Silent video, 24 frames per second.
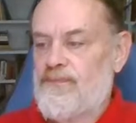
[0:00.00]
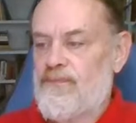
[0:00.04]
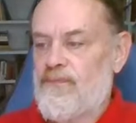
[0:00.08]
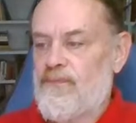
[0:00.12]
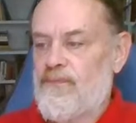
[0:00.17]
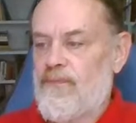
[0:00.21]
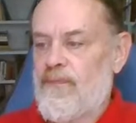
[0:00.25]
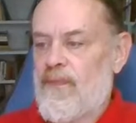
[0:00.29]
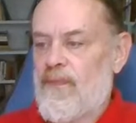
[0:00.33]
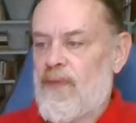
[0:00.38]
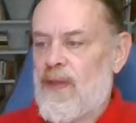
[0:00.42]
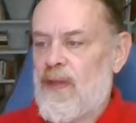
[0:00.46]

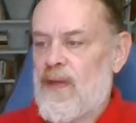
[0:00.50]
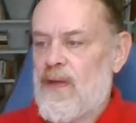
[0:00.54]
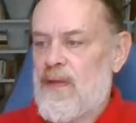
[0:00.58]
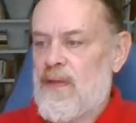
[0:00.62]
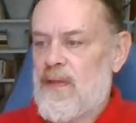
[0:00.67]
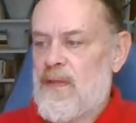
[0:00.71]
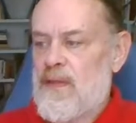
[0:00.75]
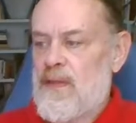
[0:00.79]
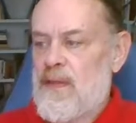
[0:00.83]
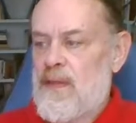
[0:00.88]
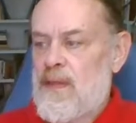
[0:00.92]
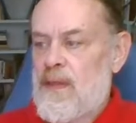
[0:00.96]

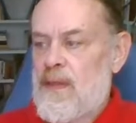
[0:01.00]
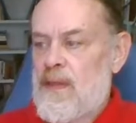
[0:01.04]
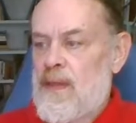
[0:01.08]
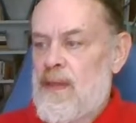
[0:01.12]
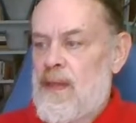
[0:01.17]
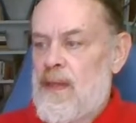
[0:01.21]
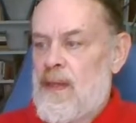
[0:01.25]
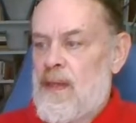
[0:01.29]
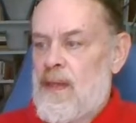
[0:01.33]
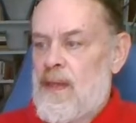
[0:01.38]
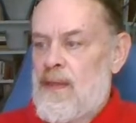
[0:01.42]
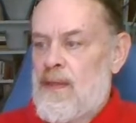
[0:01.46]

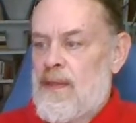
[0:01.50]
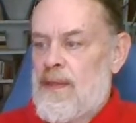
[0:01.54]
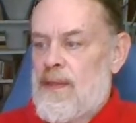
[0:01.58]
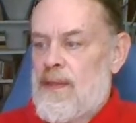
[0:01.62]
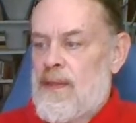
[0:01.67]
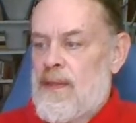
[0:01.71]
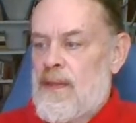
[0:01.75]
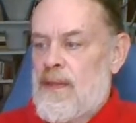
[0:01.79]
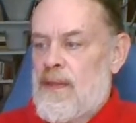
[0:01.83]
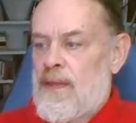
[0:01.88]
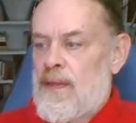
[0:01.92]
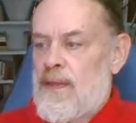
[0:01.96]

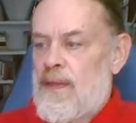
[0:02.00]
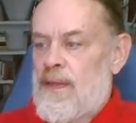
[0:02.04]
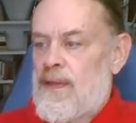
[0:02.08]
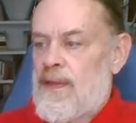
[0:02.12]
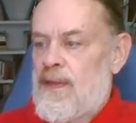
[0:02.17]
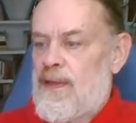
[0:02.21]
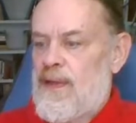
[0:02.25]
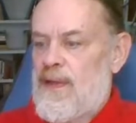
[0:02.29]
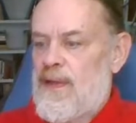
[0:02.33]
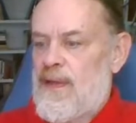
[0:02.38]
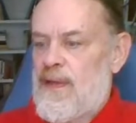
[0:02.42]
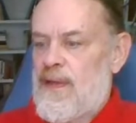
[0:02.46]

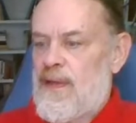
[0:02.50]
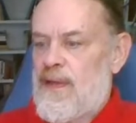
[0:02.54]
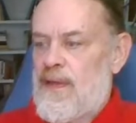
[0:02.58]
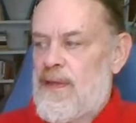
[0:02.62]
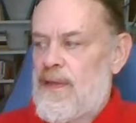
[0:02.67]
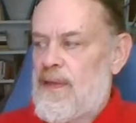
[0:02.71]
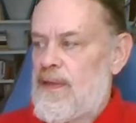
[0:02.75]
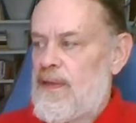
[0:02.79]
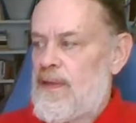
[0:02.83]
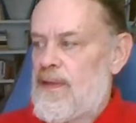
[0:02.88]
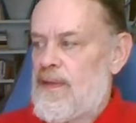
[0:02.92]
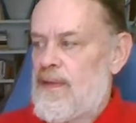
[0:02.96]

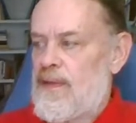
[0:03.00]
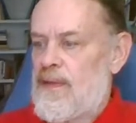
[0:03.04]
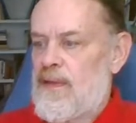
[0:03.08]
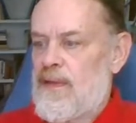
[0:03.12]
Nothing is said.